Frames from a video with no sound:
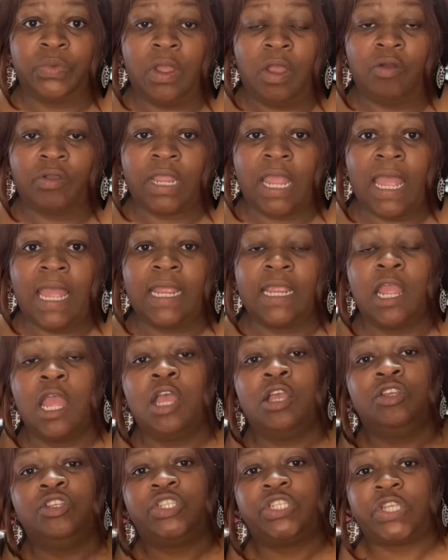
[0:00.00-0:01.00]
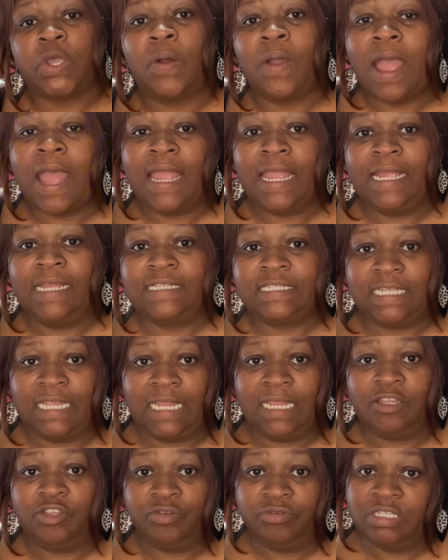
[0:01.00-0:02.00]
Okay, so I had to
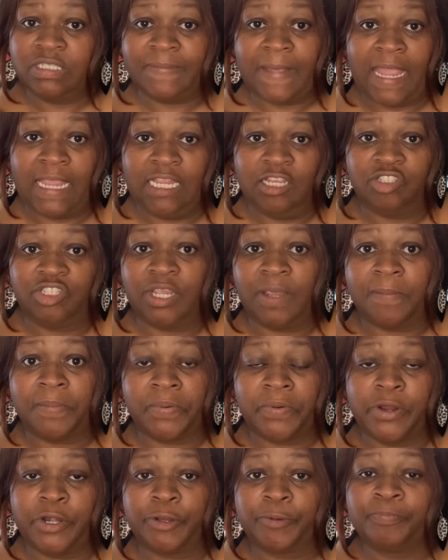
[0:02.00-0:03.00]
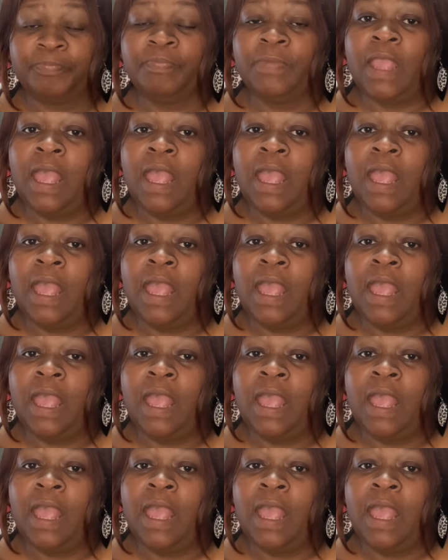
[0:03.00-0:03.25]
use my inkjet printer.